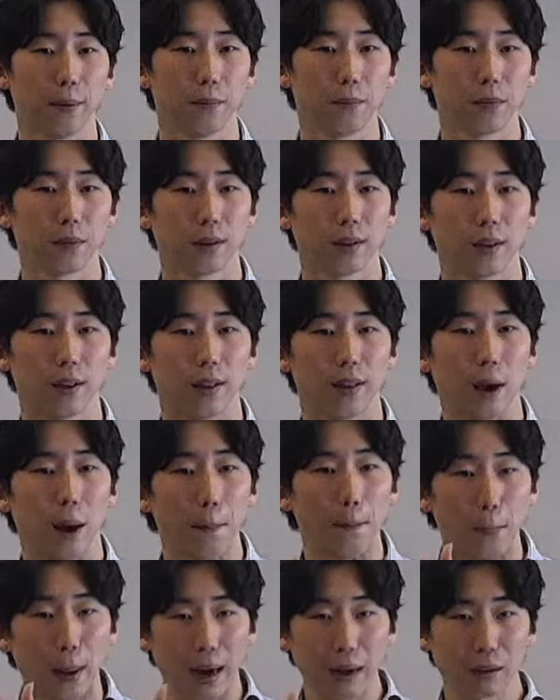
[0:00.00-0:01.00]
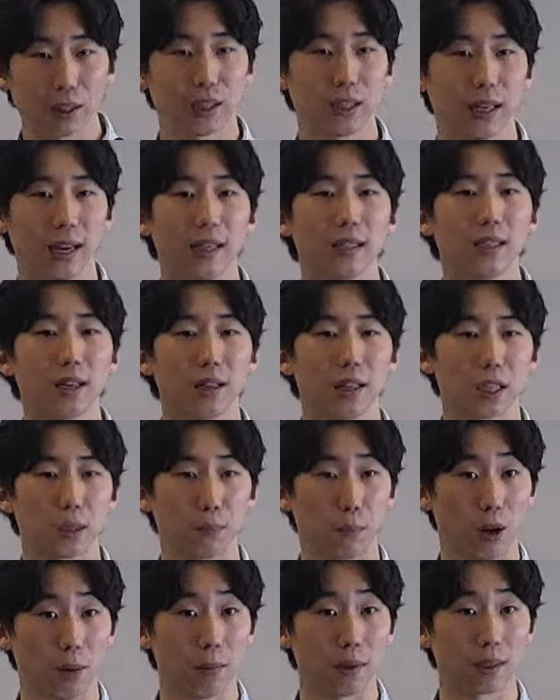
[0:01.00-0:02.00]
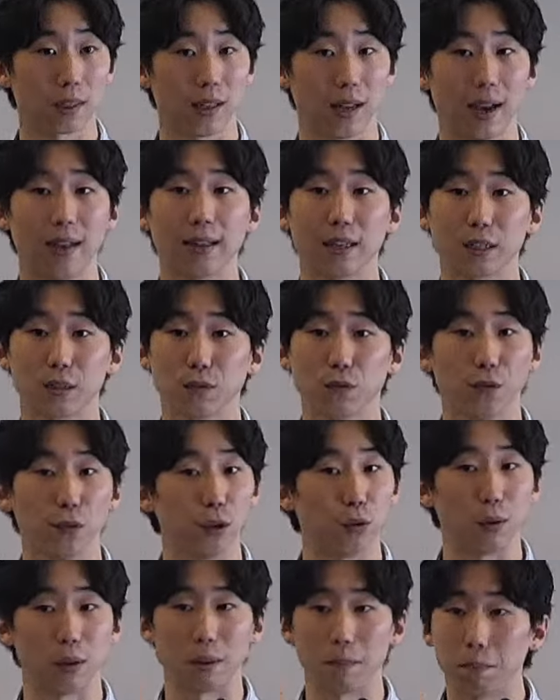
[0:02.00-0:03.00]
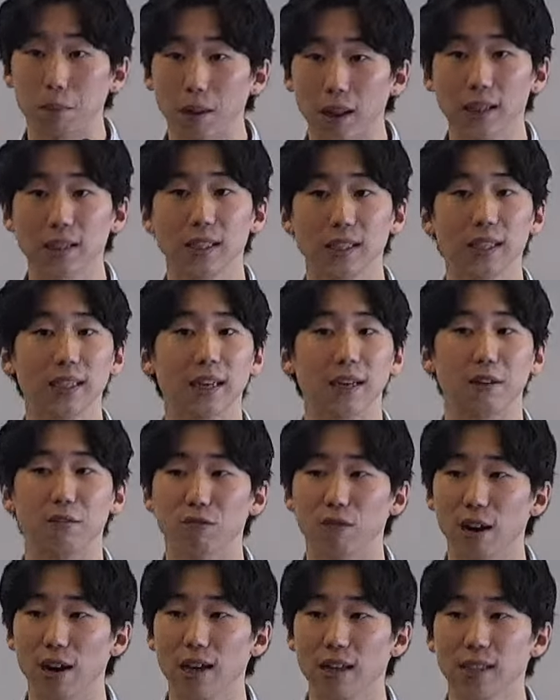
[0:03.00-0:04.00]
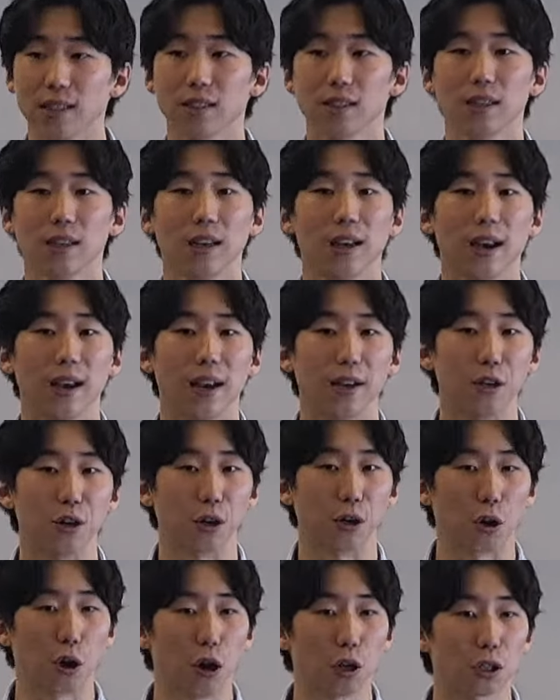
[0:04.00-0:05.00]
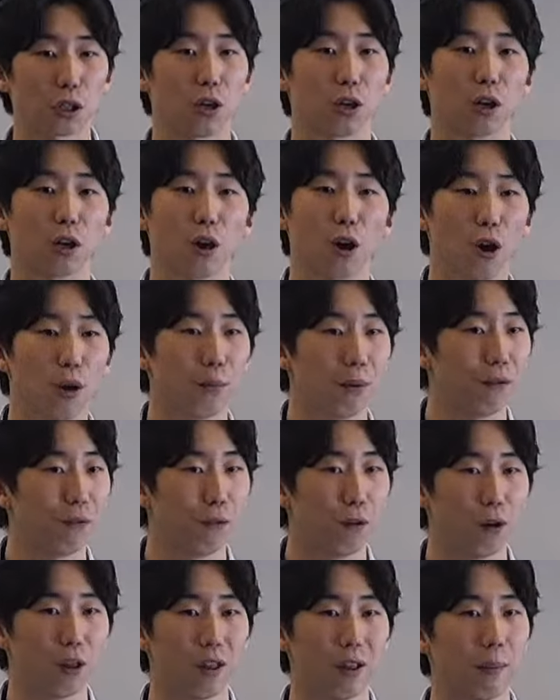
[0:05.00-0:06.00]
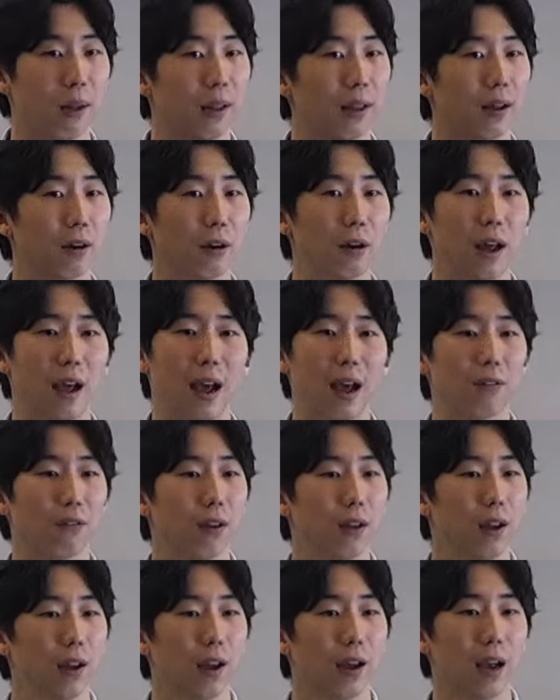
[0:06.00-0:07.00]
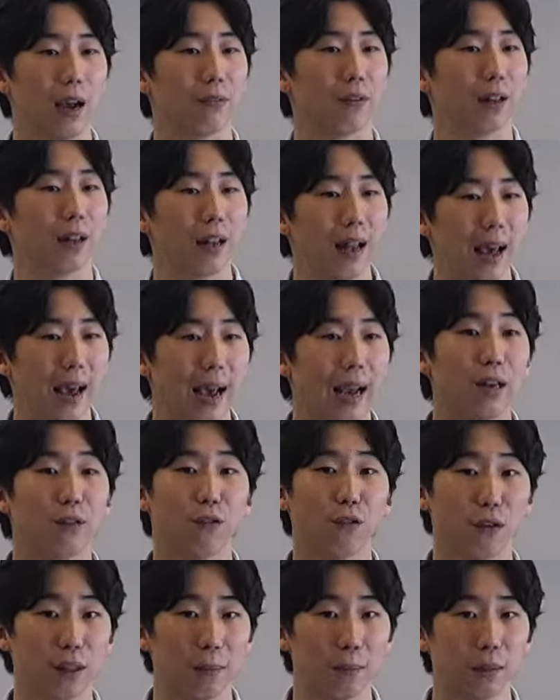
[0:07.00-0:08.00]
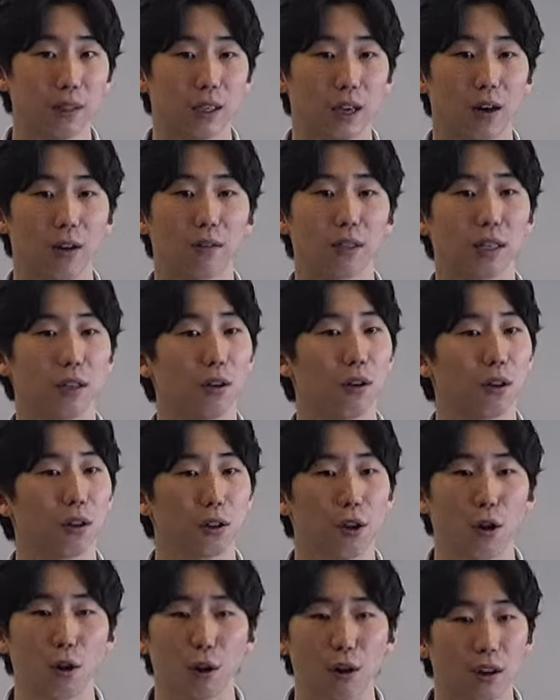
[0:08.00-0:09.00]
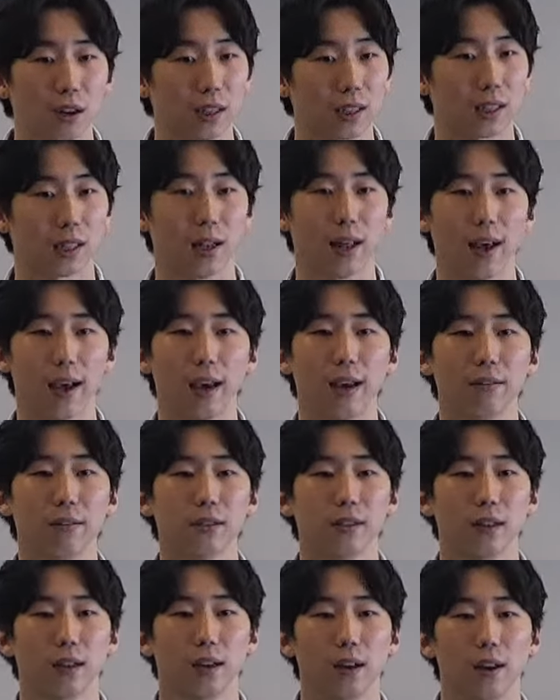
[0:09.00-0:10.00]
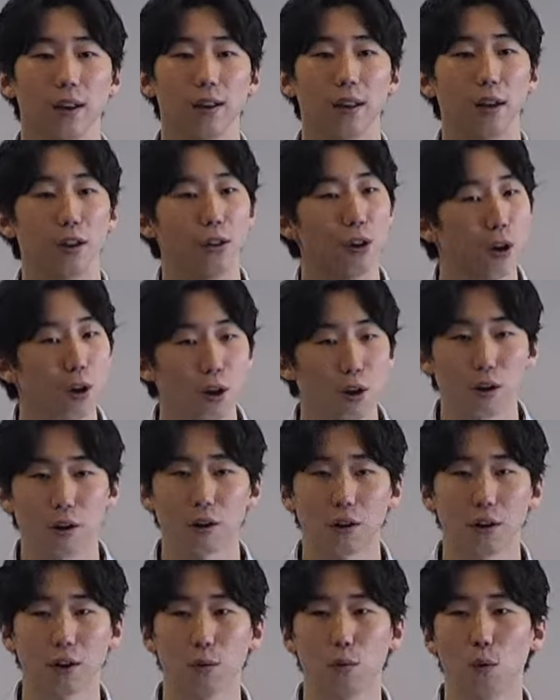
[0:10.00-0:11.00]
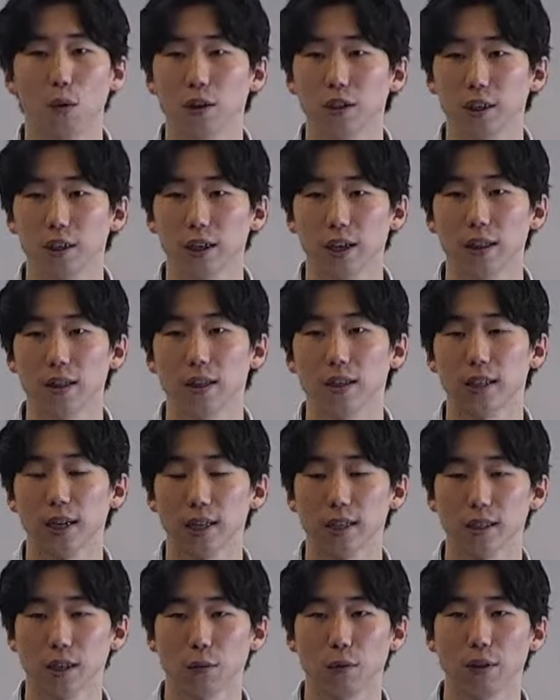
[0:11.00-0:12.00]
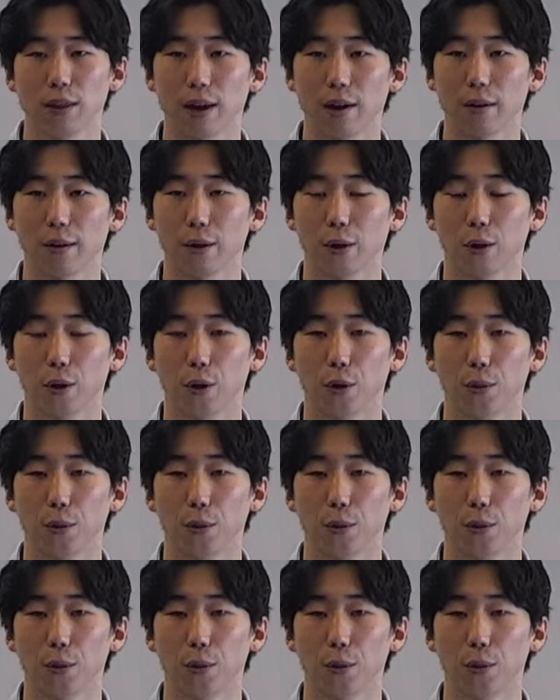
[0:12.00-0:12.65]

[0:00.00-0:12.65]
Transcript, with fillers: They're about to enter this promised land that's filled with blessing and rest. And, you know, God's going to go before them and they're going to have, have a land for themselves and not, no longer slaves. They're no longer going to wander in the desert without a home.